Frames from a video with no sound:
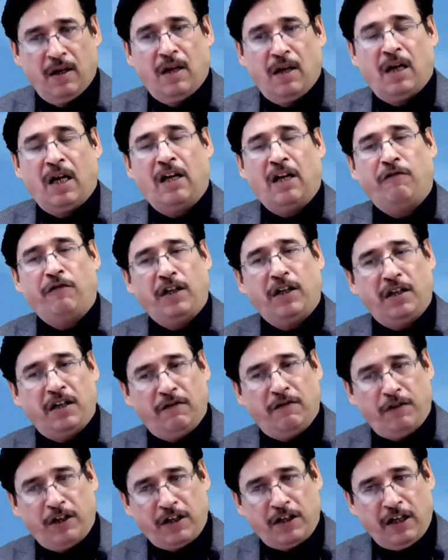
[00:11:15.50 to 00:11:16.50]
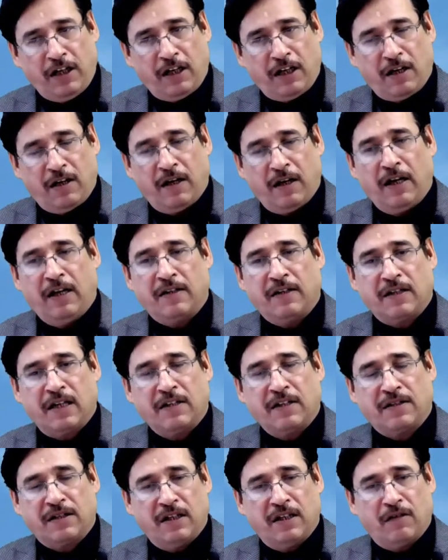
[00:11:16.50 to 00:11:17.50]
and we never take, as I
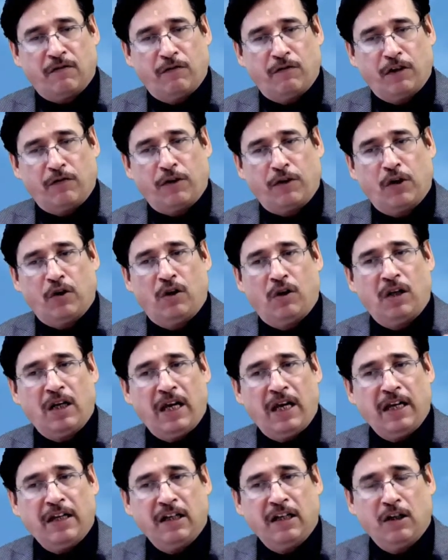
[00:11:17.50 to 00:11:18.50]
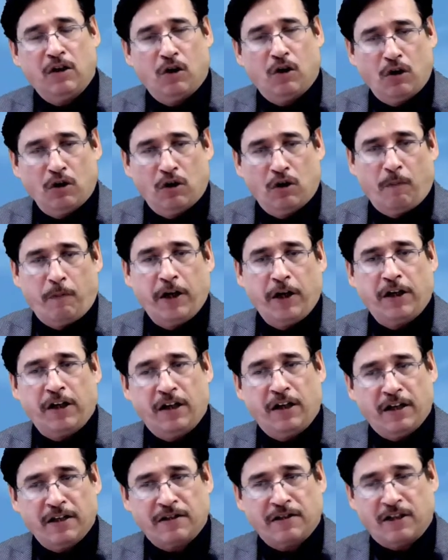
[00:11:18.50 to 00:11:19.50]
said, what we call any
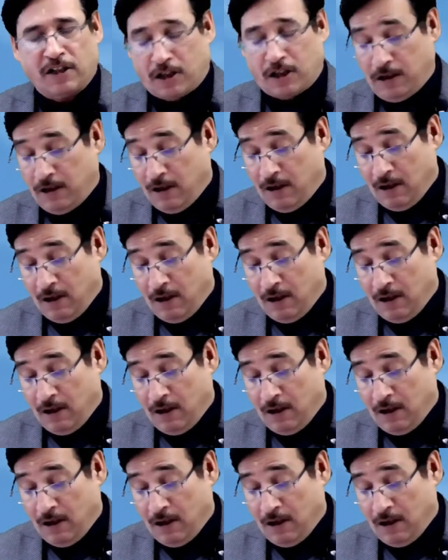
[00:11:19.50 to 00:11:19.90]
non-operating assets.